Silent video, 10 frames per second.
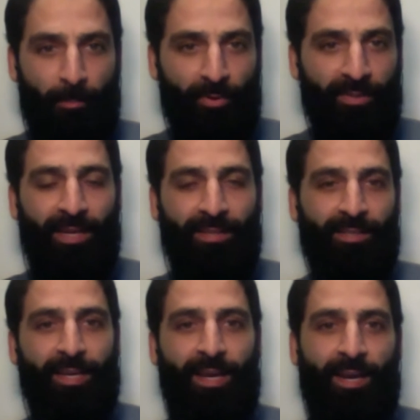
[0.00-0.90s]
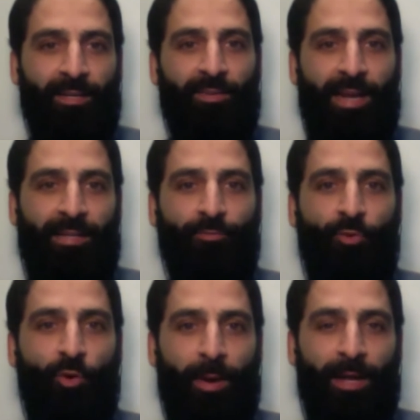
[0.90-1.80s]
presented here in this latest
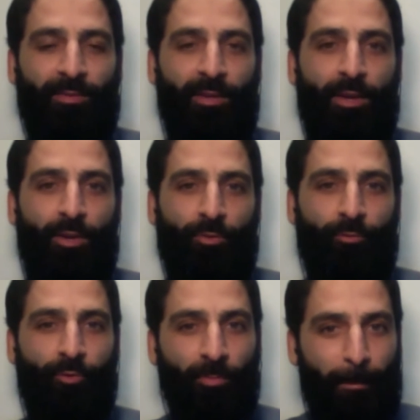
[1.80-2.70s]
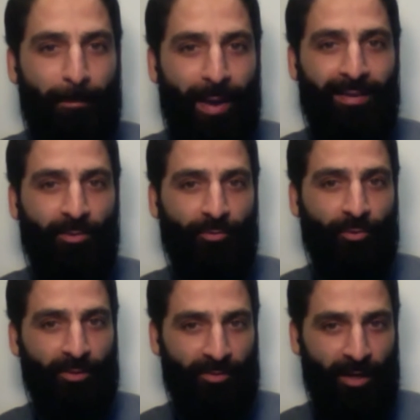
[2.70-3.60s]
format to form the basis for
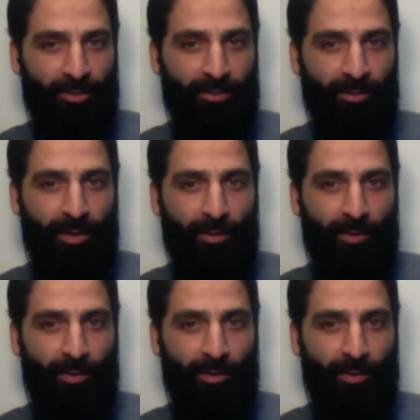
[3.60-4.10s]
discussion.